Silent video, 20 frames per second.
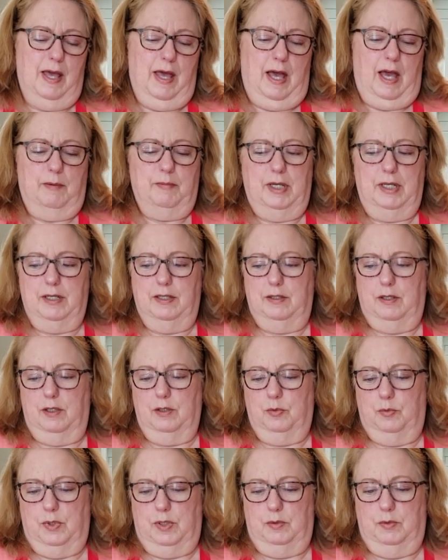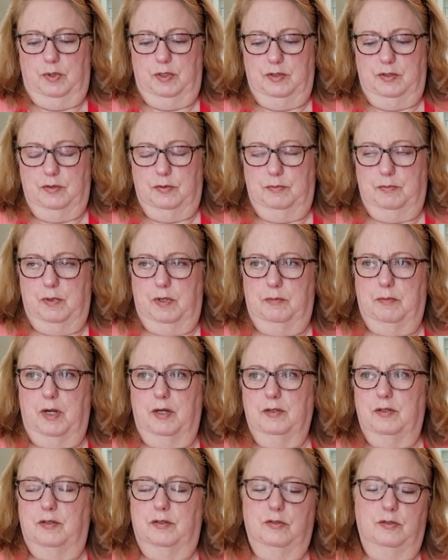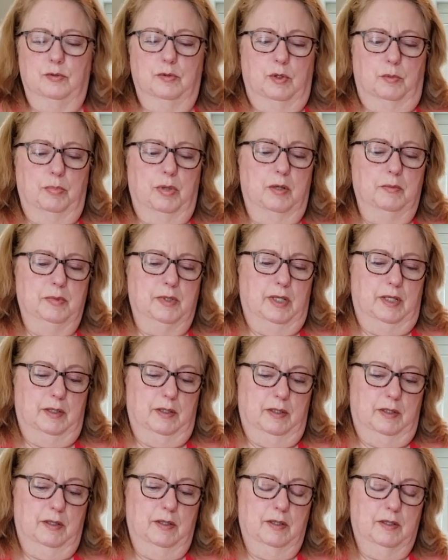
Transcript: I made another one once, a Martha Stewart pumpkin